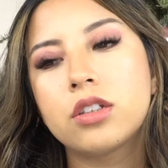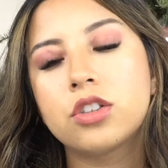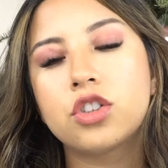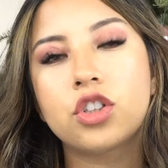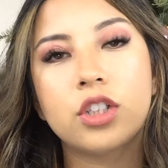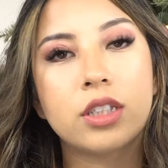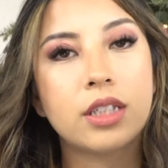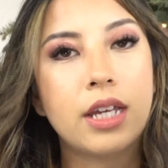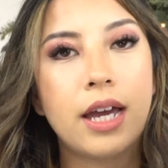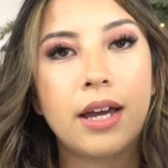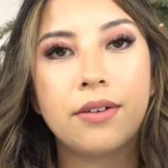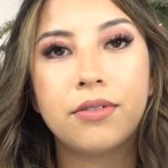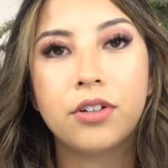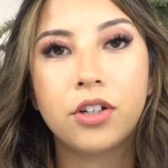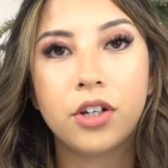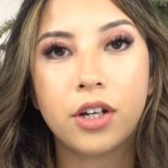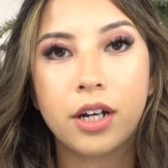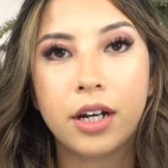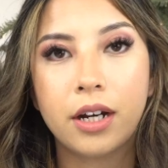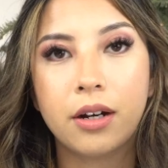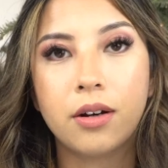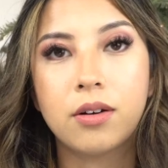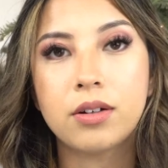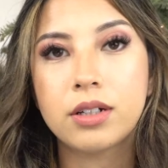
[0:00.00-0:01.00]
just having your
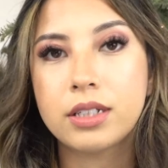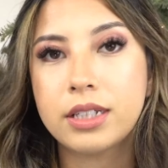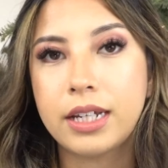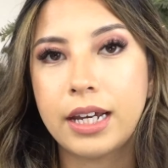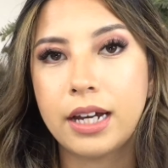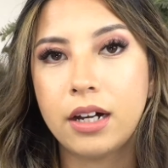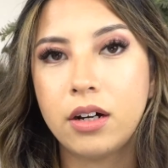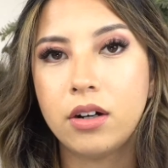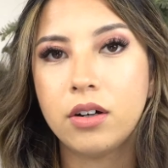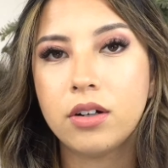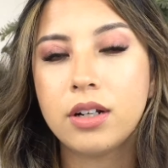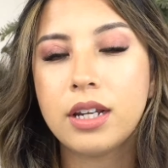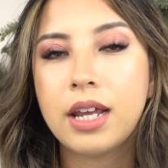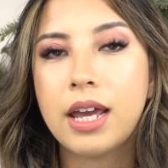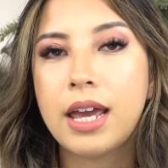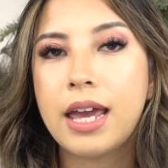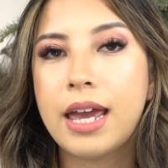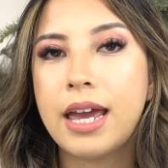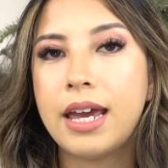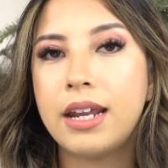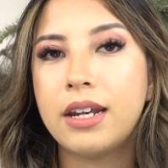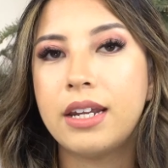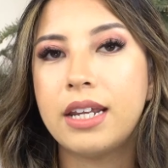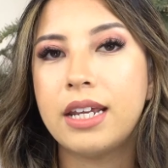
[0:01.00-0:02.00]
hair down.
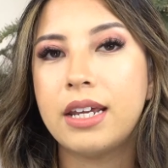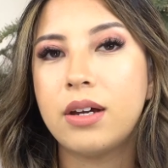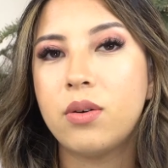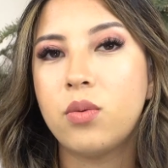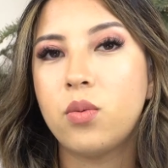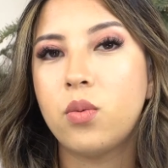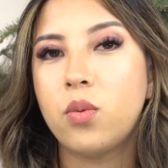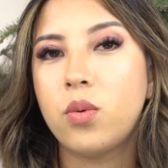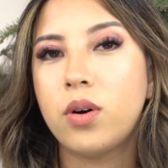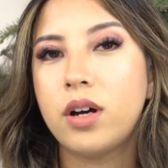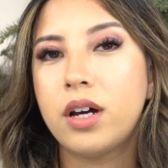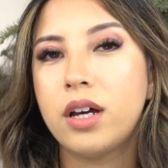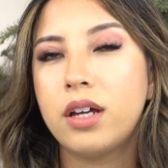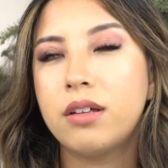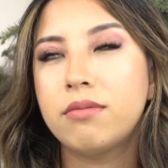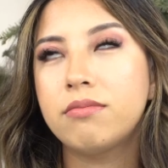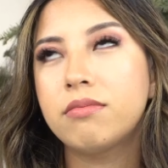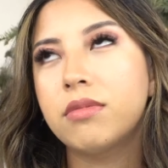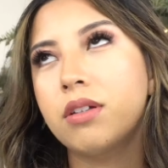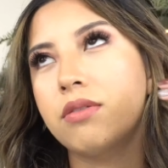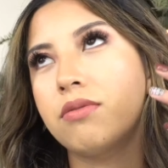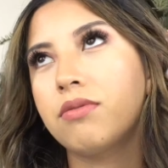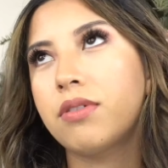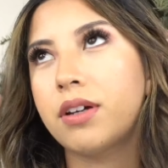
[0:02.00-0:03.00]
And what
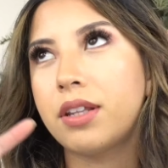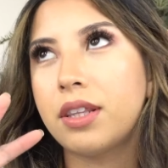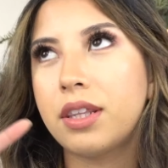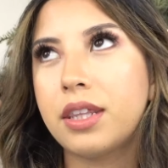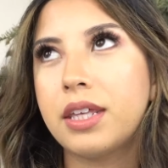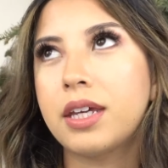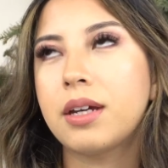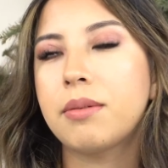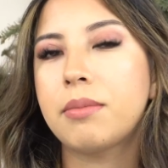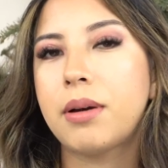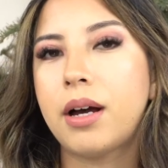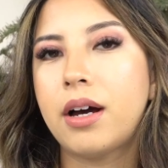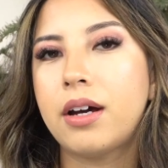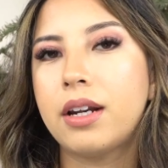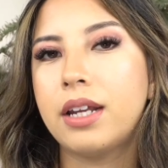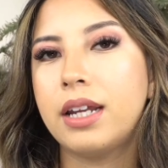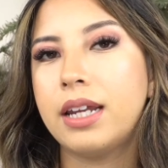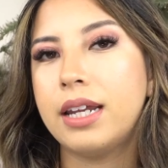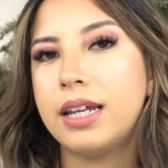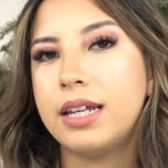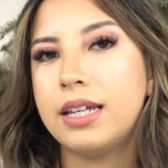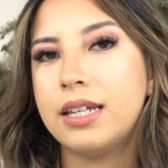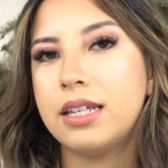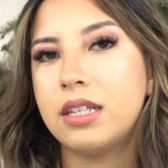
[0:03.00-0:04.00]
the fun thing about
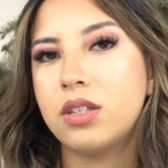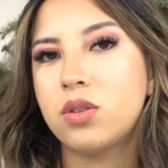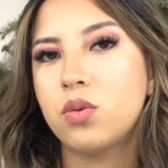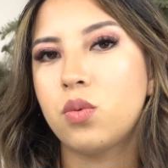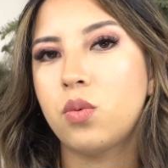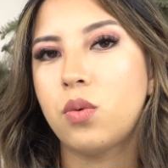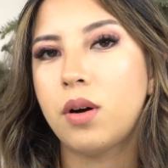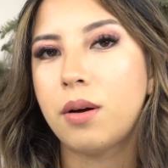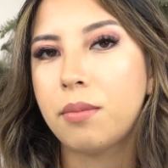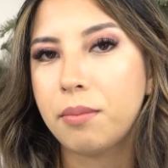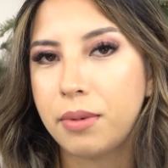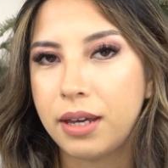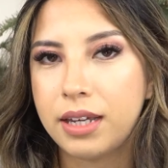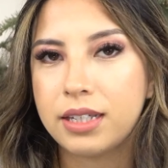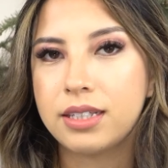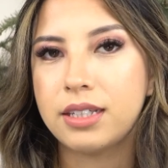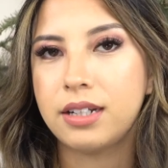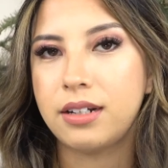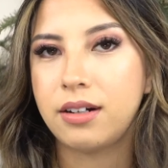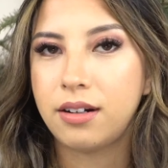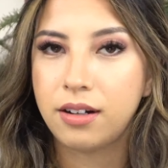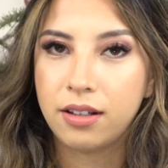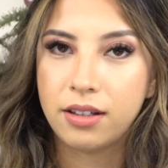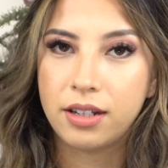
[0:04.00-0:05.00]
it is, what makes
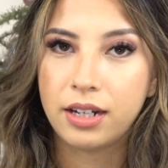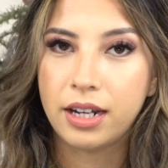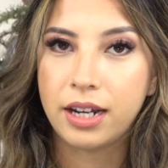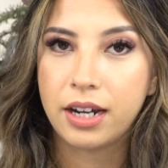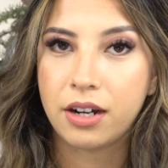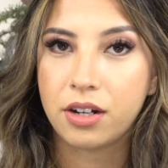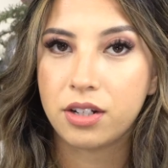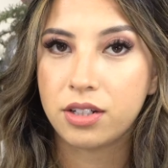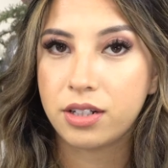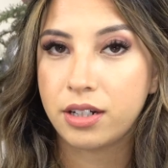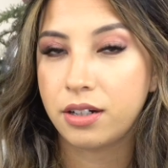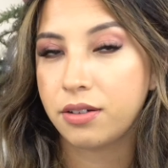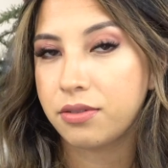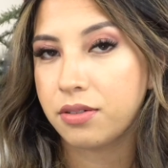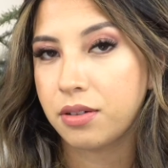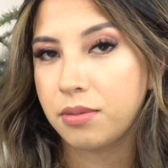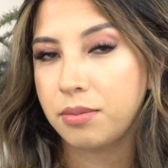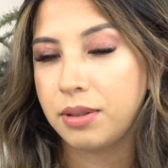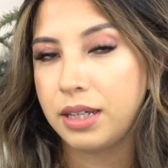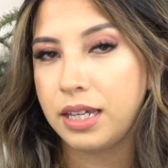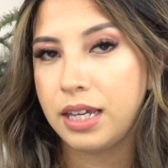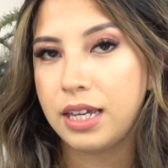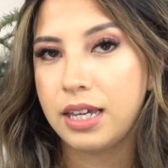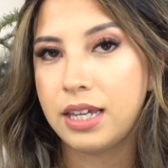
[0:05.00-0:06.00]
it a holiday hairstyle for
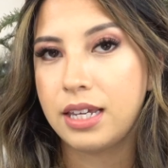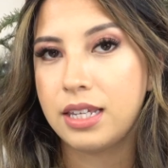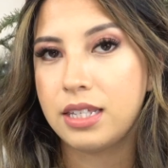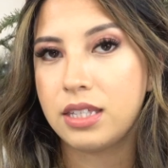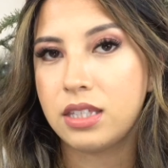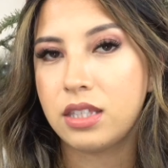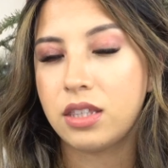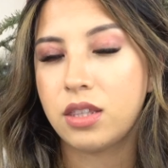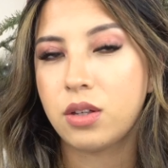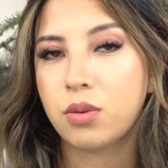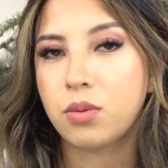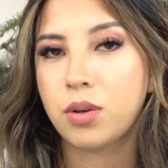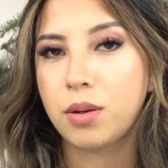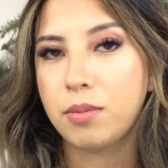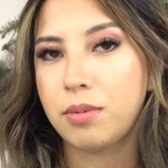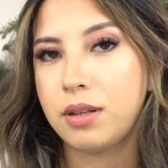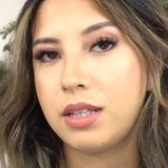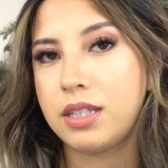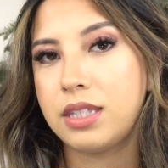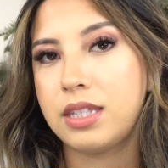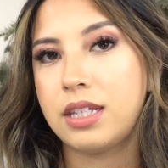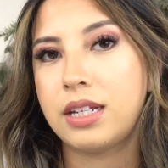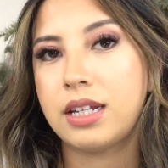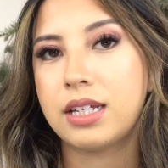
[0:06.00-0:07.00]
me is the
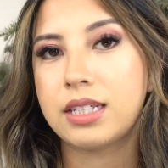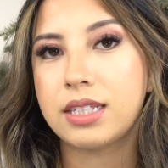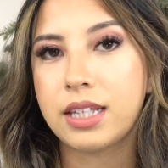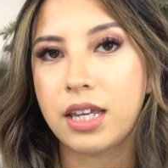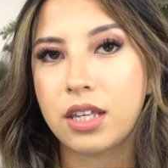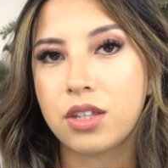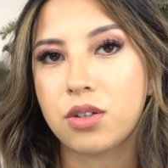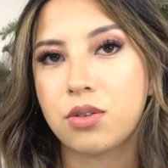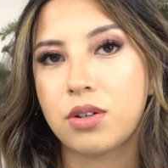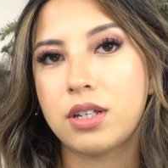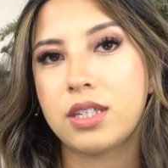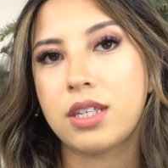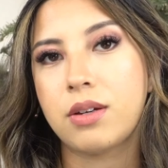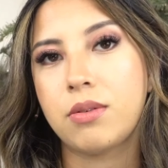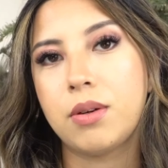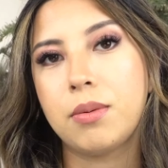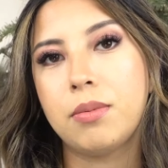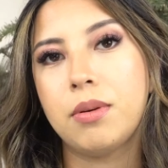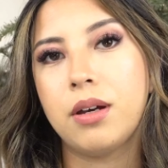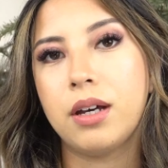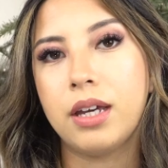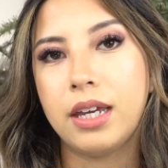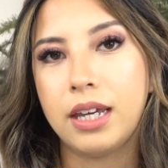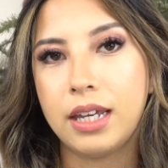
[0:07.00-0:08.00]
ribbons and accessories that we
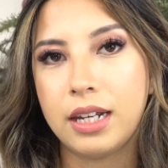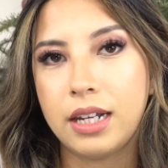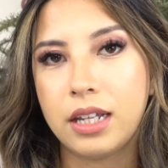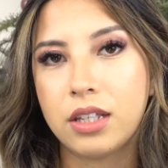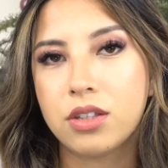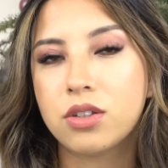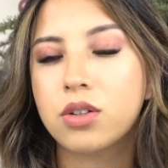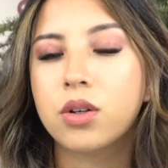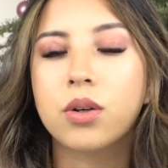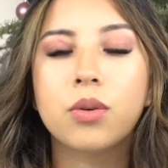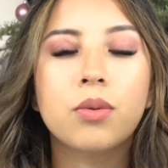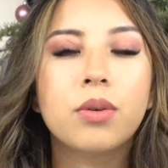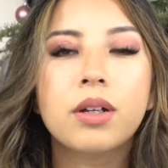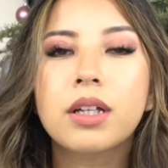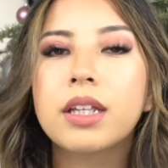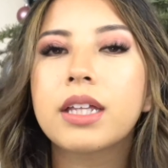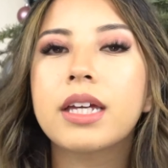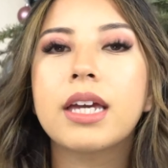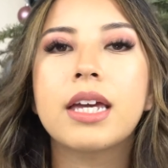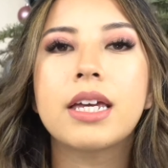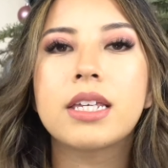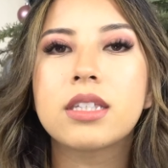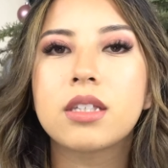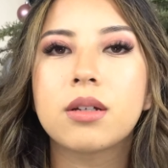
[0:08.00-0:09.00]
put in it. So it
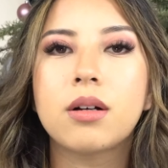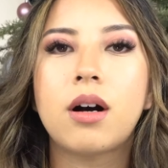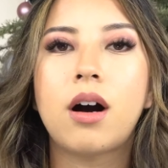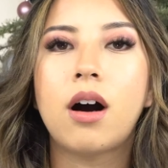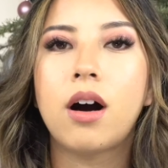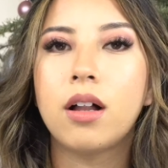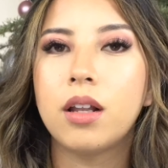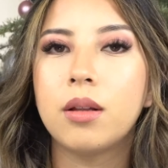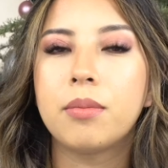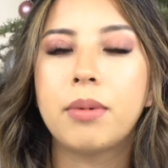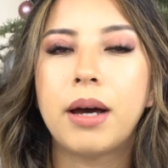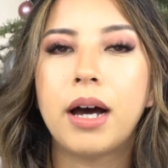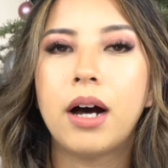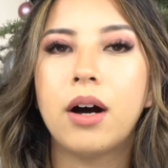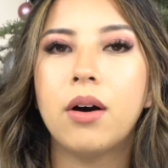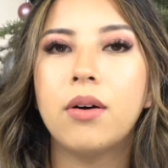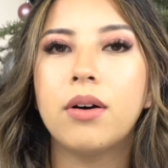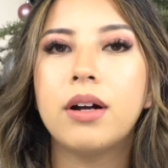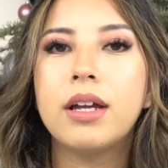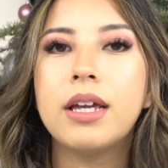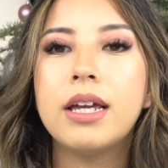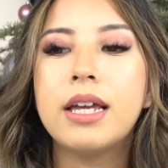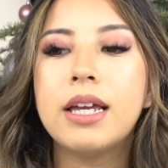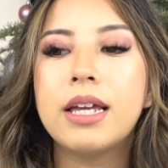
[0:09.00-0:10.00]
really is all
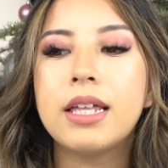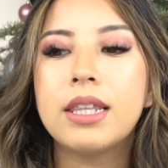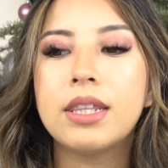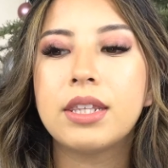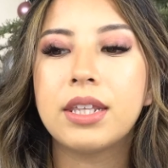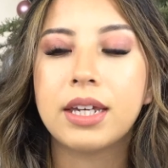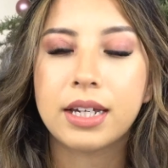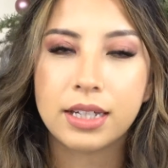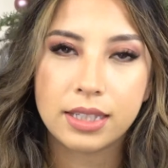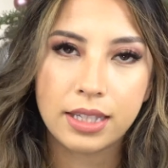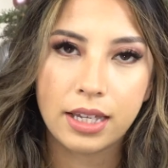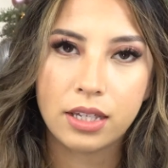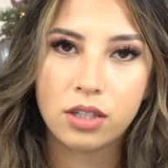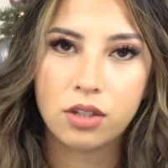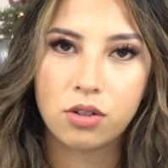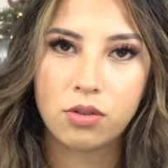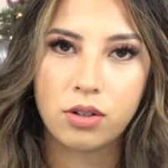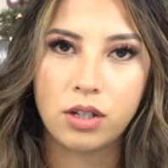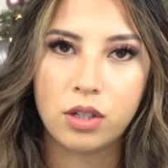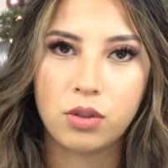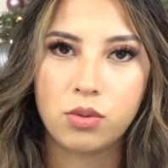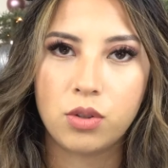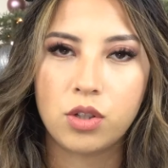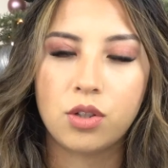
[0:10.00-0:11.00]
about the
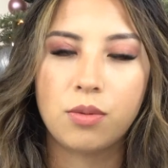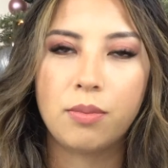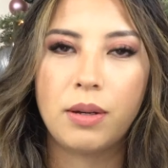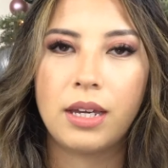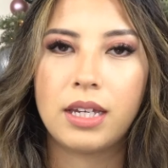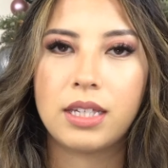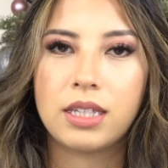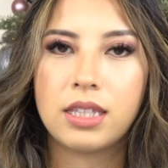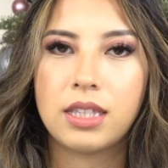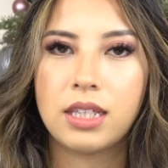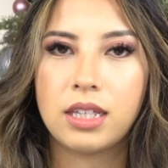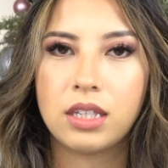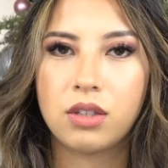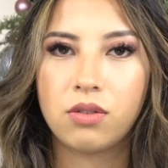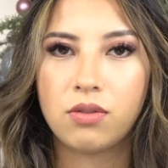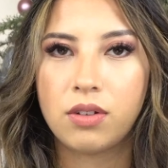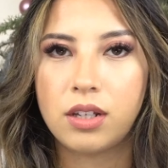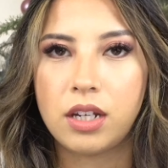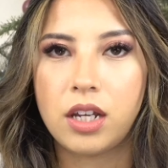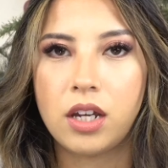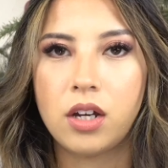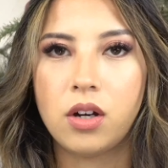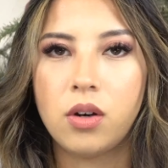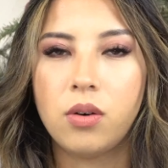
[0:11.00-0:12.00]
accessories, which makes this
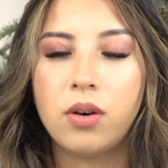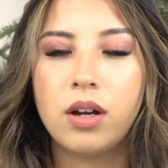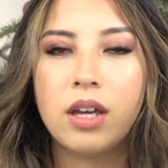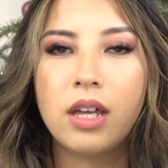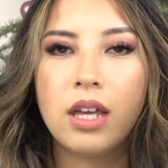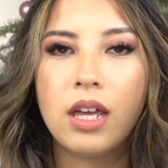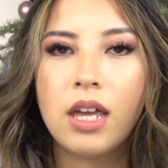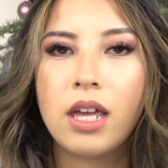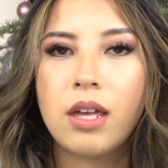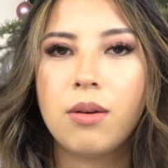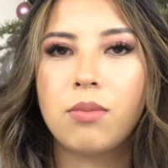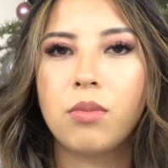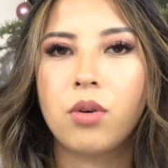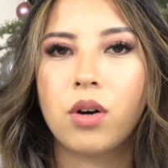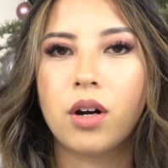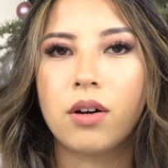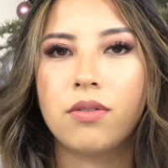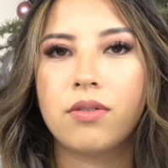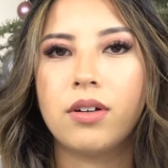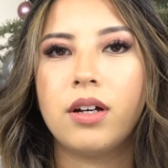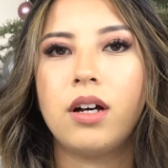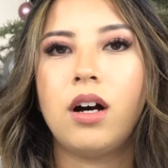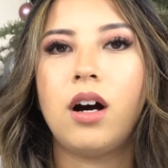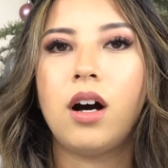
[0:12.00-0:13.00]
video more
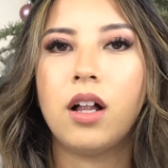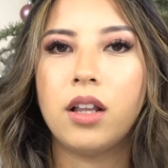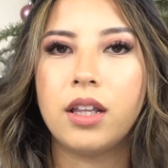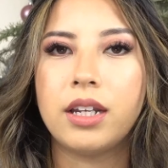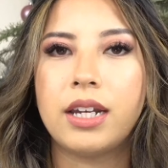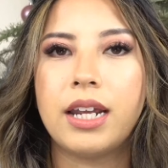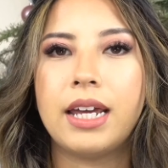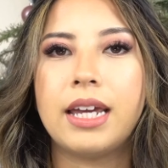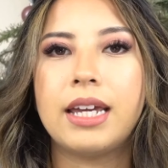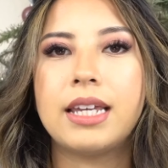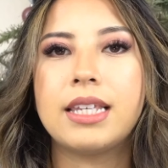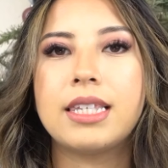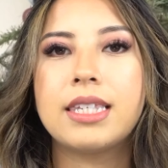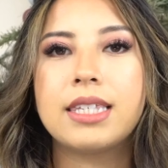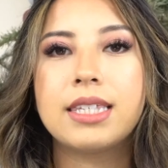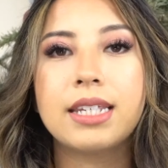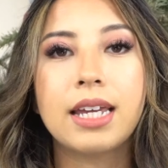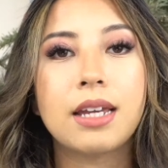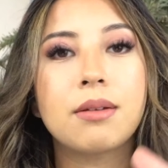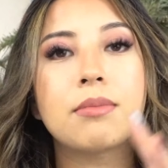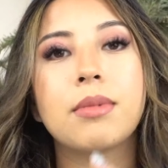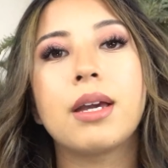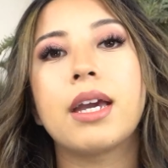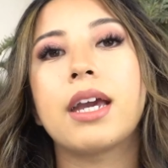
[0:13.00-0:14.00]
of a holiday
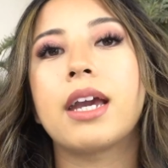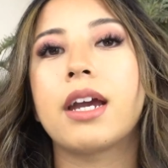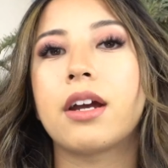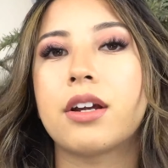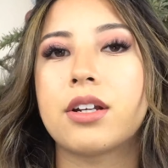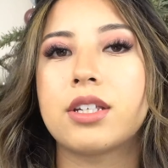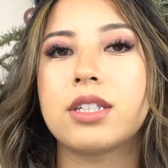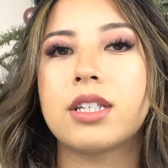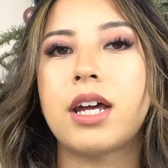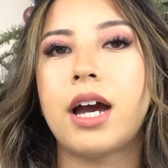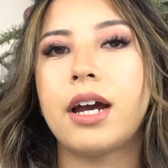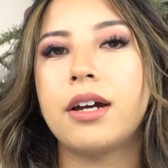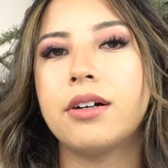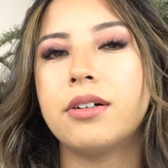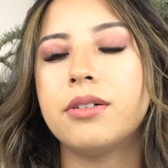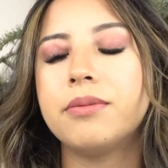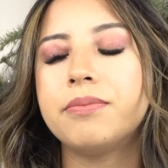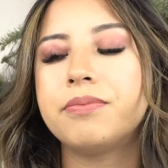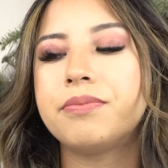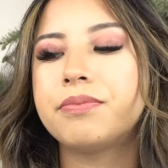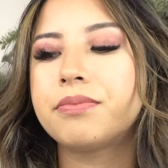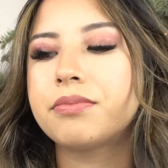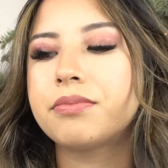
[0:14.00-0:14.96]
statement hairstyle.